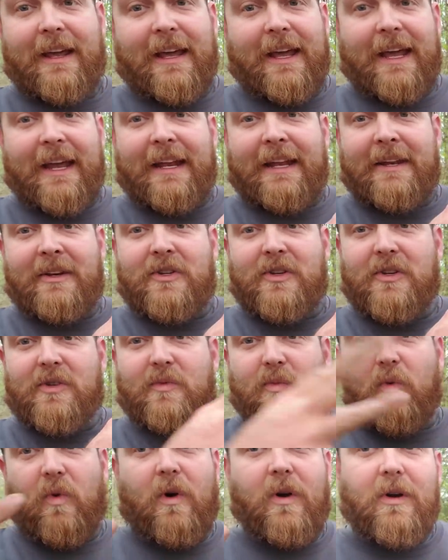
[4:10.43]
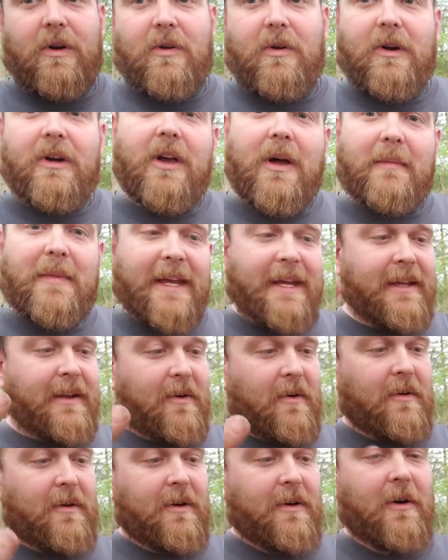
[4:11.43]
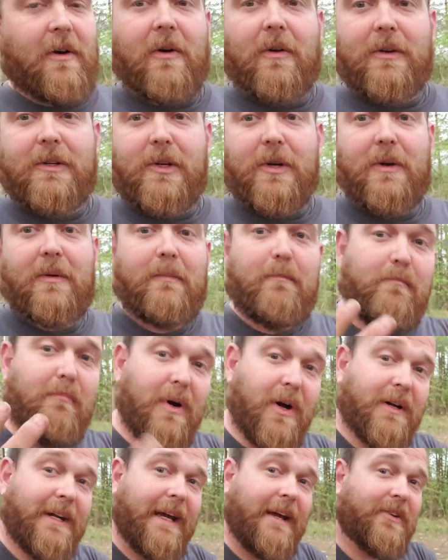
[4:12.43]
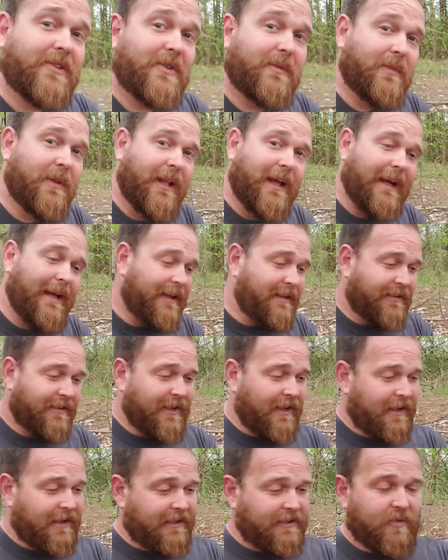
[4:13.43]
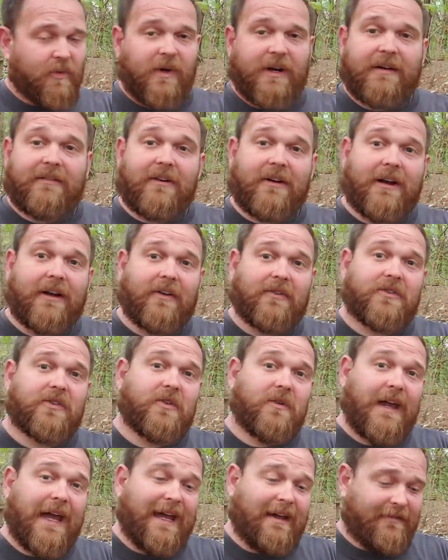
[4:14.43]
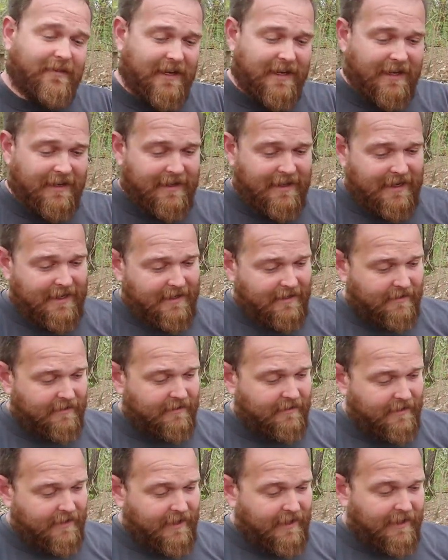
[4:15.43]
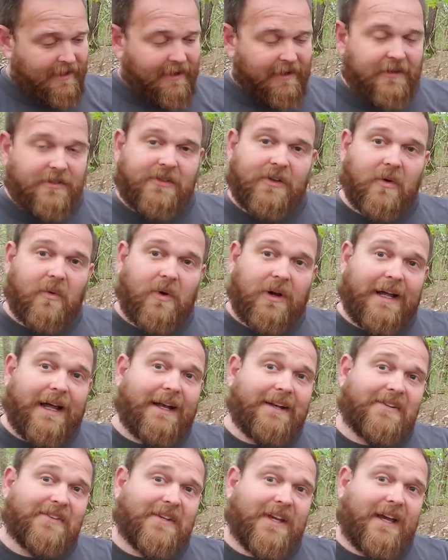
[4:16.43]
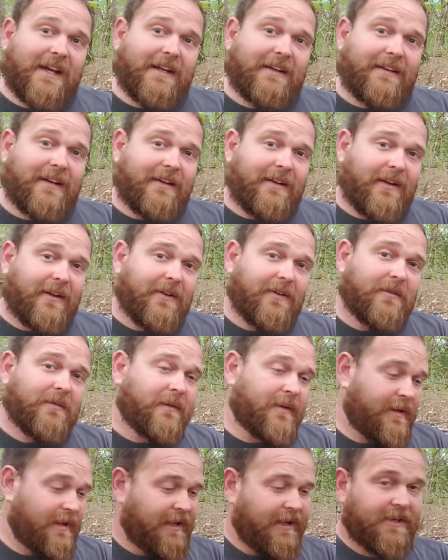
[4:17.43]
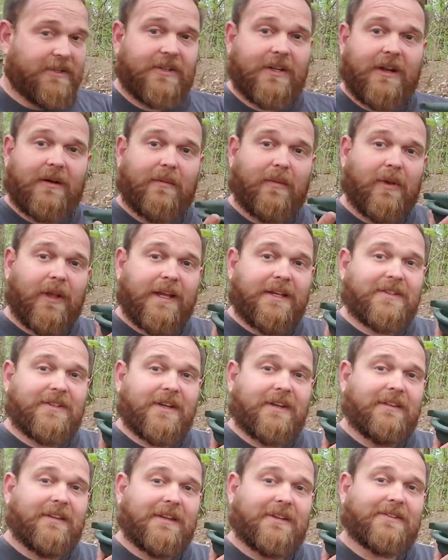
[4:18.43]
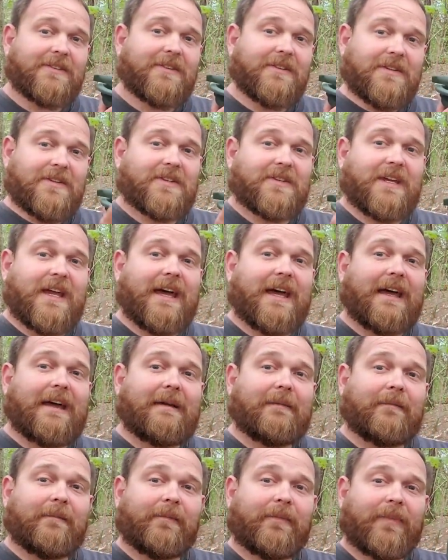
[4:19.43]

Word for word: and then just water will come in on all your bug out supplies, guns, whatever else you have in there. So what I decided to do, instead of placing this to the sky,